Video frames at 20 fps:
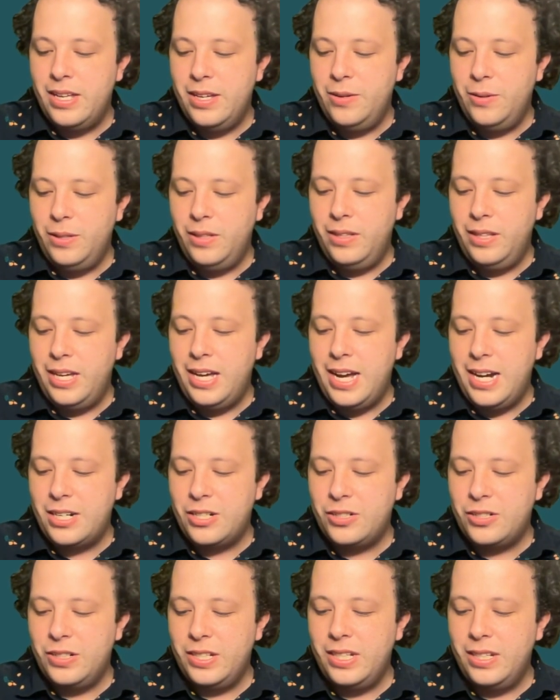it'll
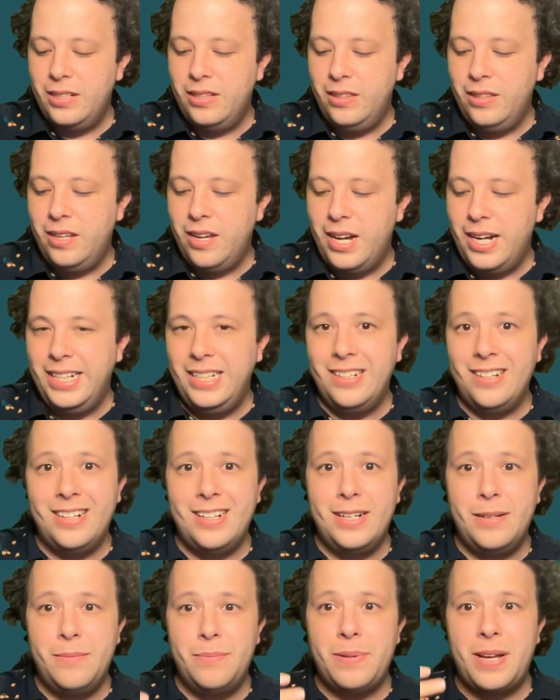actually align
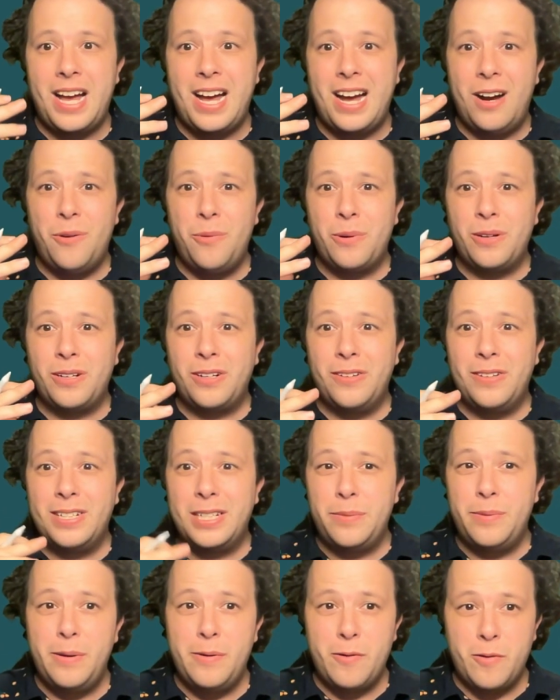up how we're going
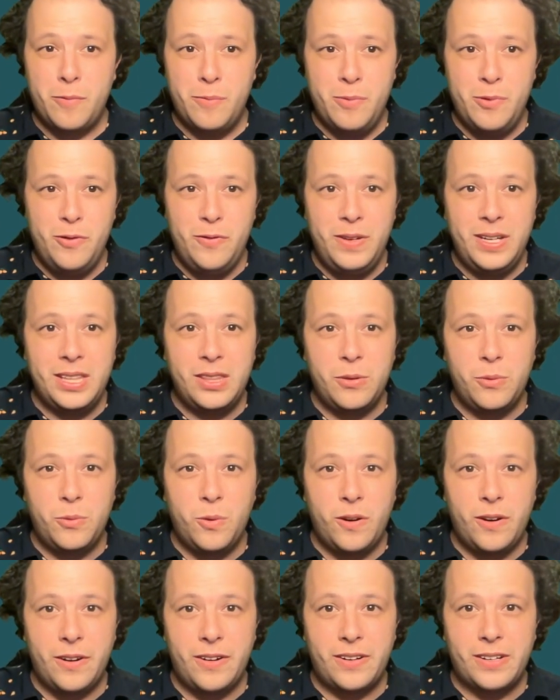to be removing the
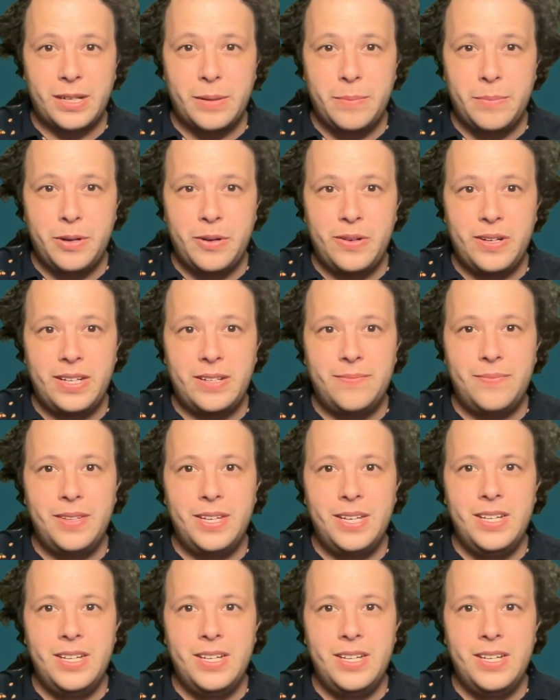water component.